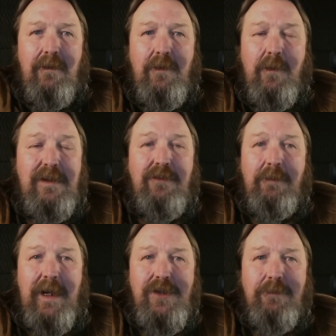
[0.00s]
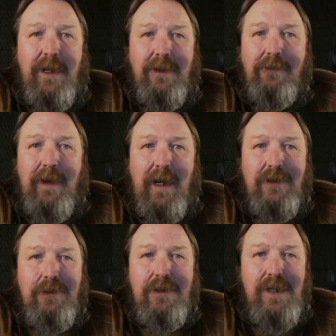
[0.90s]
the ones from major
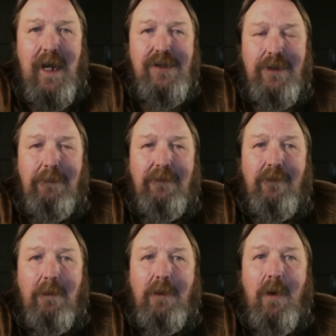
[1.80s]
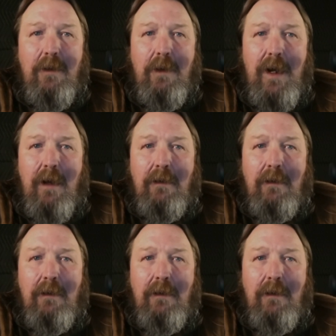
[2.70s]
manufacturers actually perform quite well,